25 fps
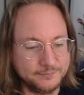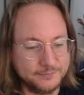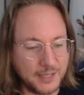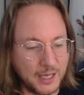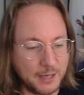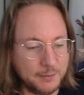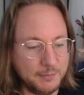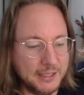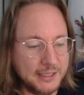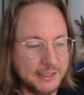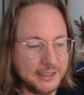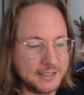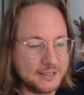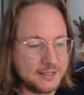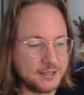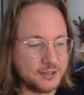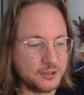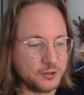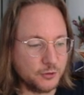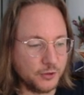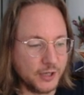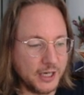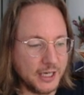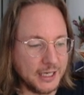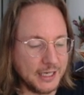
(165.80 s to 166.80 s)
I mean, this is
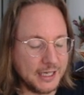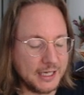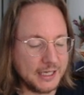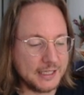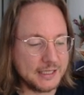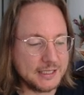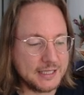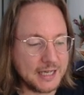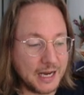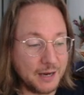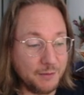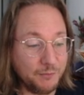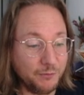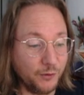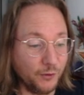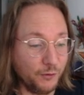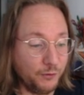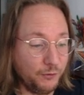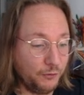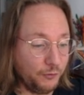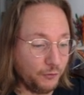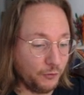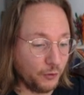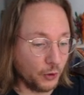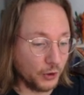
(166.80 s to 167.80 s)
great. I can attack him for
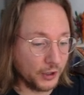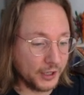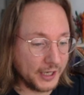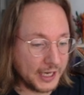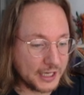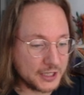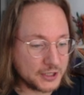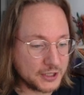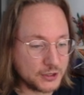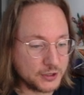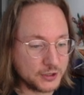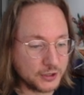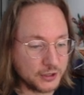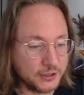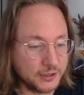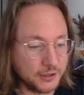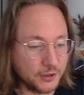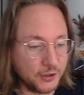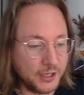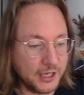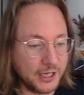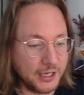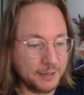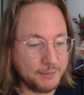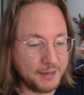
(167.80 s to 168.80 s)
four next turn.
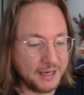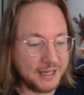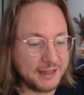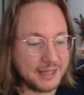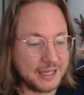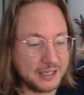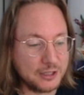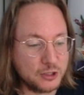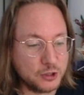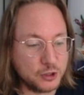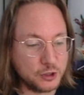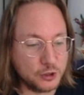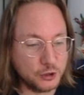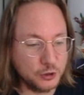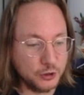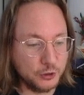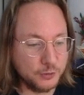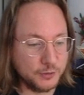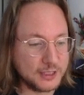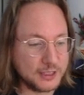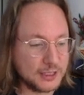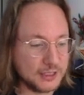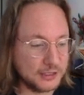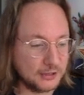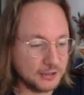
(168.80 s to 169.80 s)
Okay, make that two,
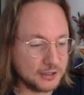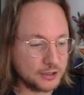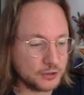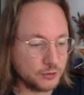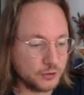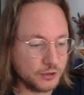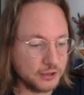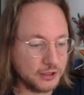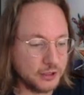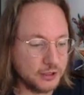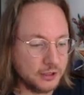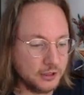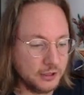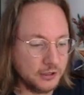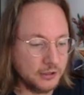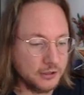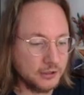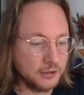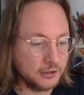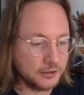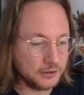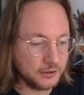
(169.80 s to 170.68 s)
but still it's really good.